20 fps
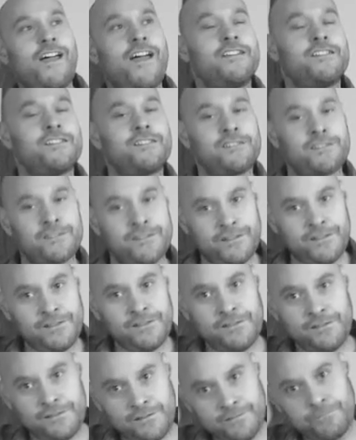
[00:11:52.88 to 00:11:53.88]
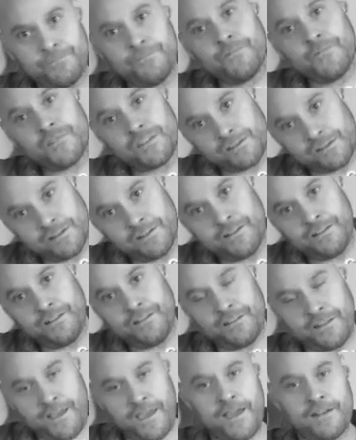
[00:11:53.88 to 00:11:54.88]
and a C, C
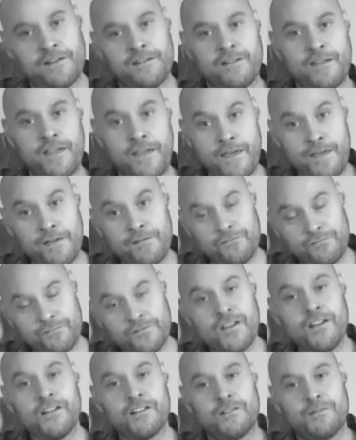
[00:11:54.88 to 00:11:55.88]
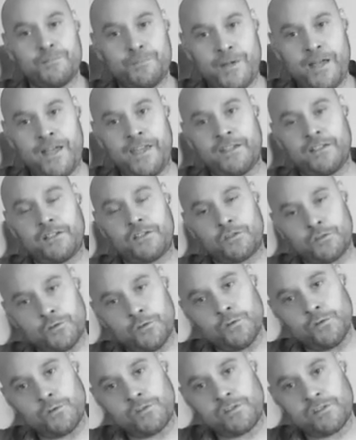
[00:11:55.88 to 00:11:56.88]
and an F, and back
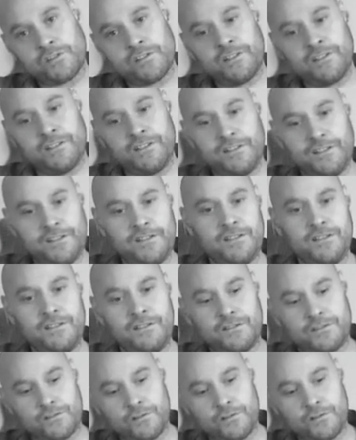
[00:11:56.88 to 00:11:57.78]
to C,